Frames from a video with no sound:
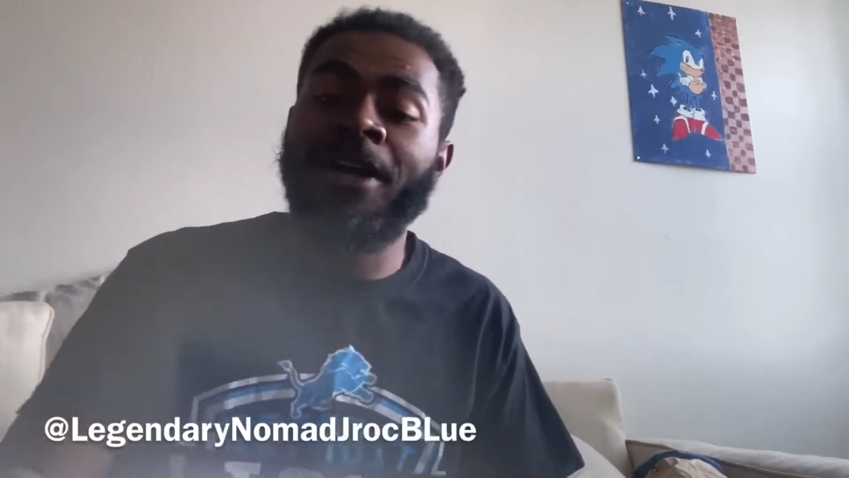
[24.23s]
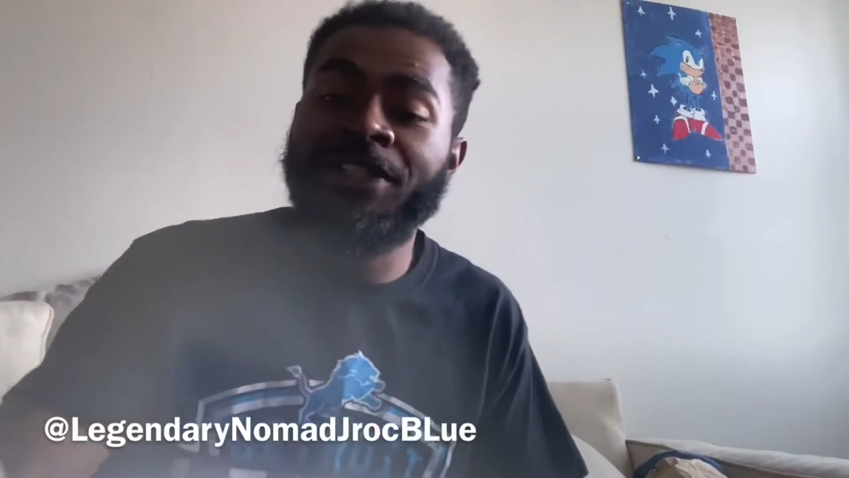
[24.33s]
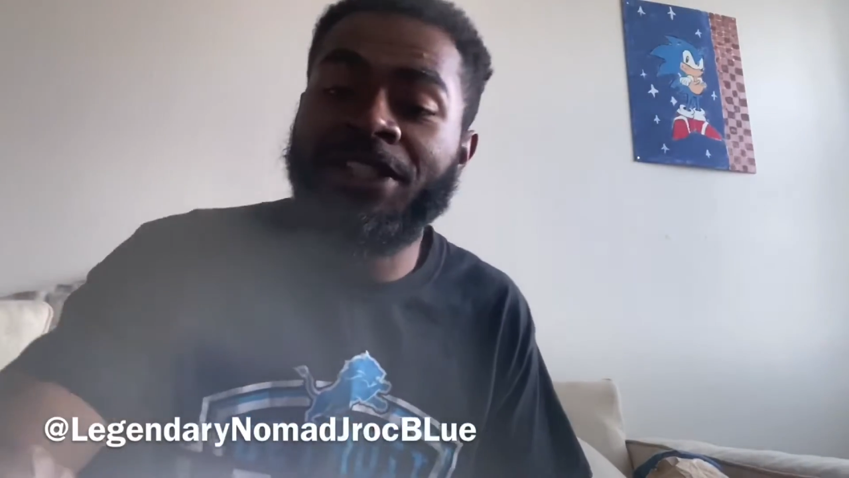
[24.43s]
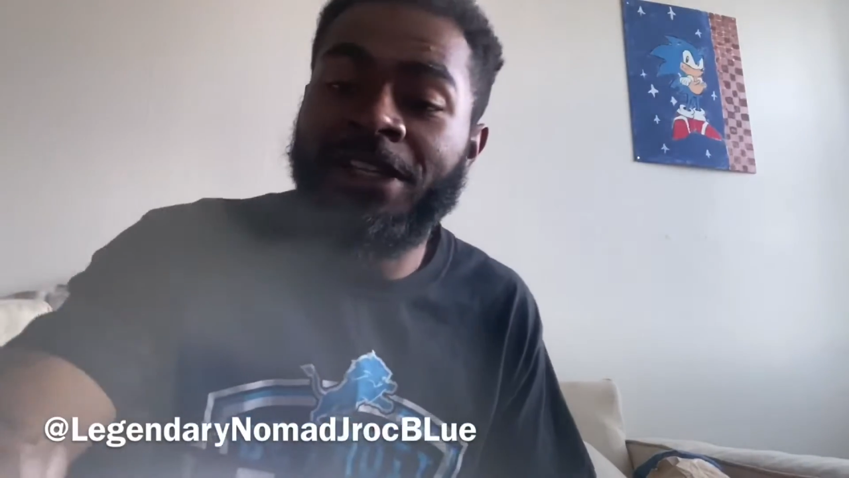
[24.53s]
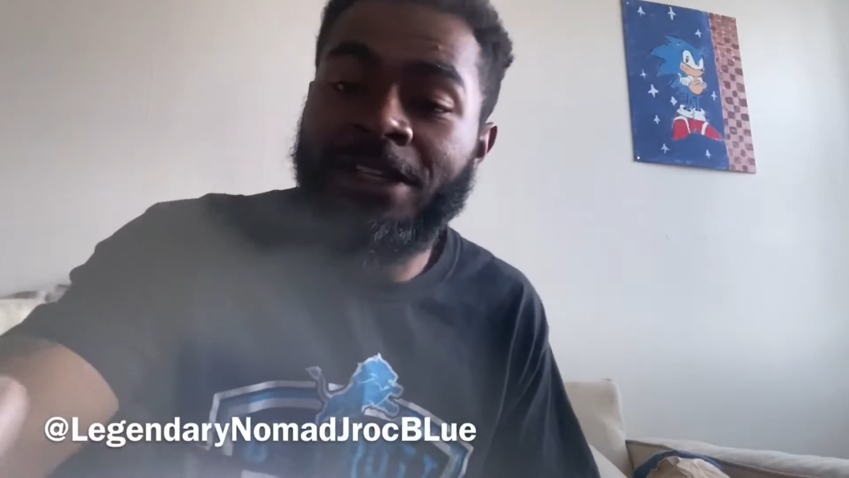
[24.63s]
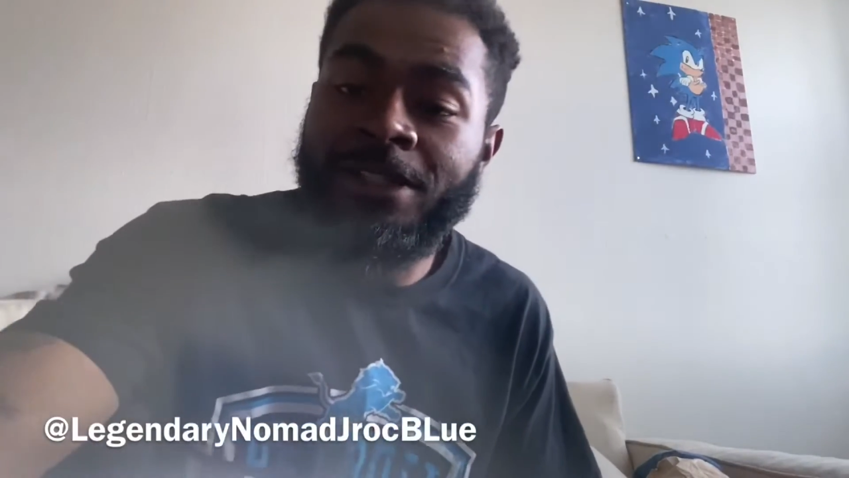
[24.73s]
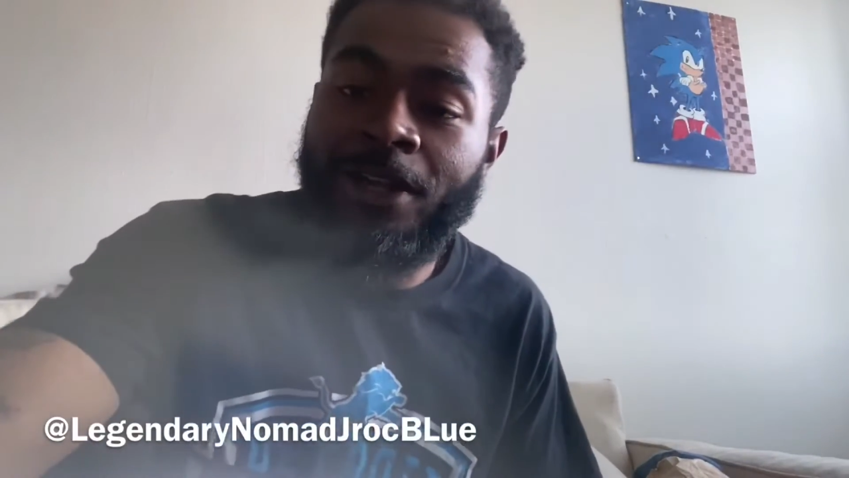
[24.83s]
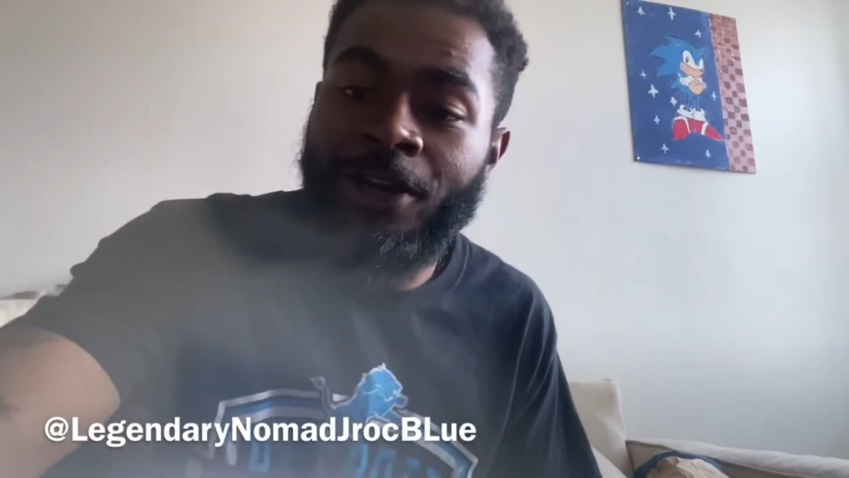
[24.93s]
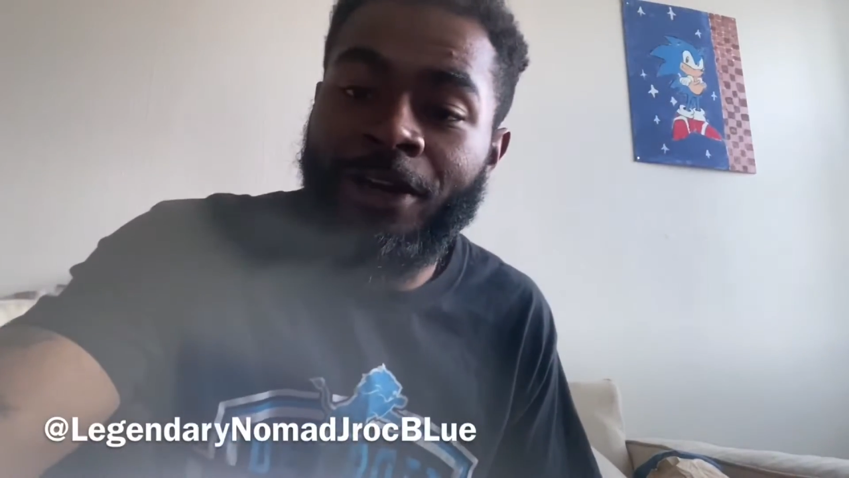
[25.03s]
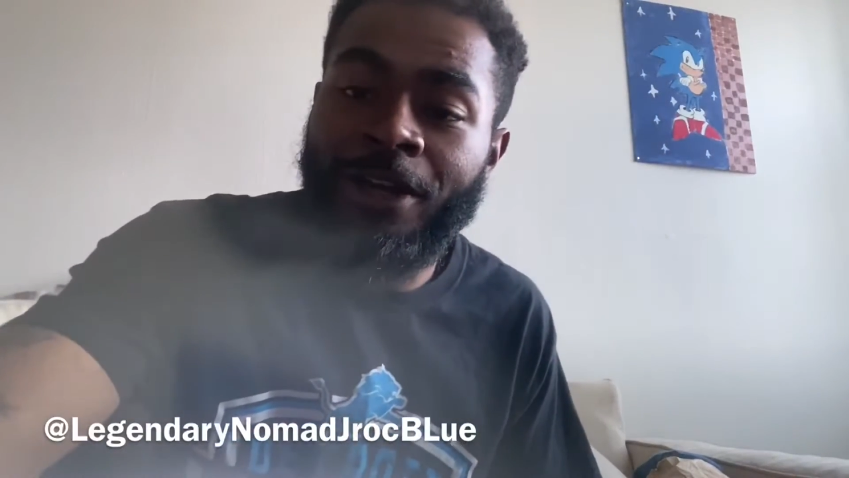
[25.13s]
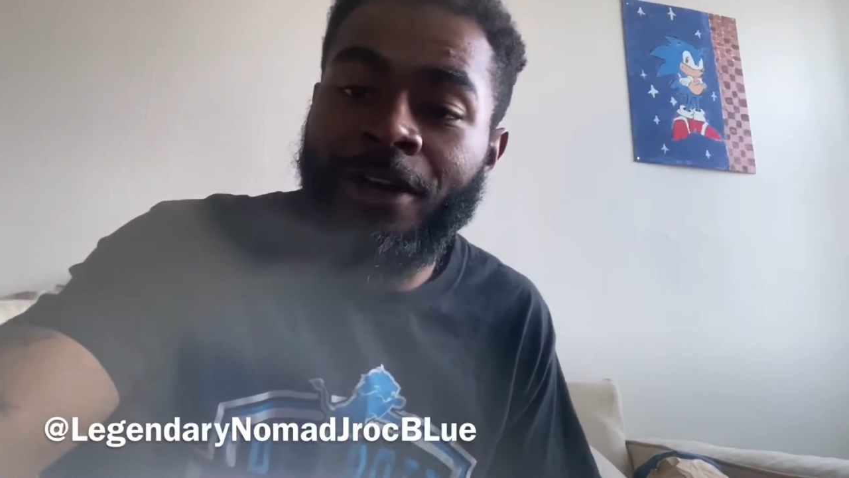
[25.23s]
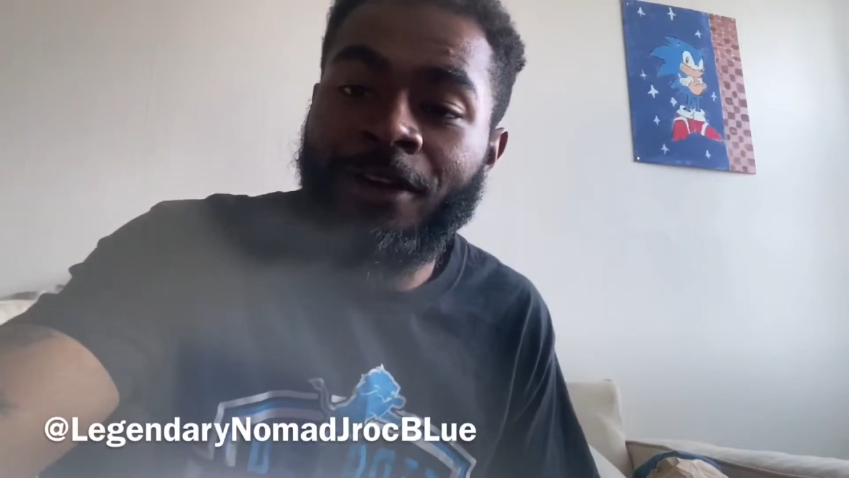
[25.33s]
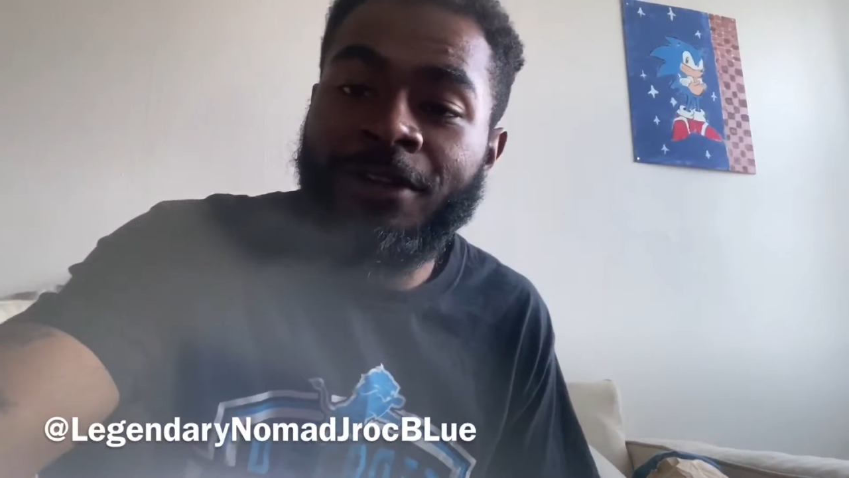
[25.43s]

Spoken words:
she's learning under